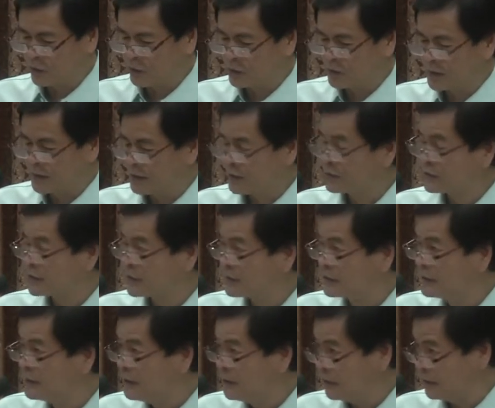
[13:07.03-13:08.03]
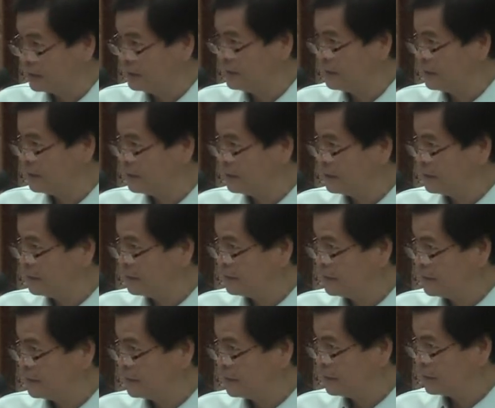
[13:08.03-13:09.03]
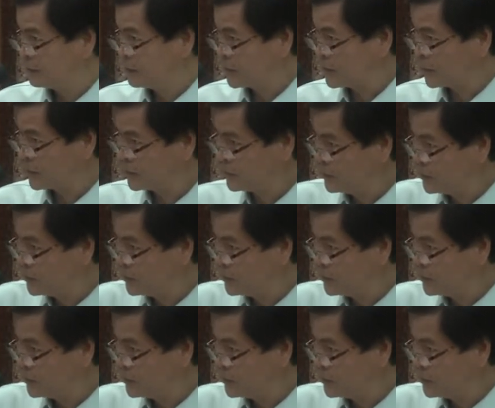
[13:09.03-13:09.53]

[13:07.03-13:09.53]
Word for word: only as a kid. But as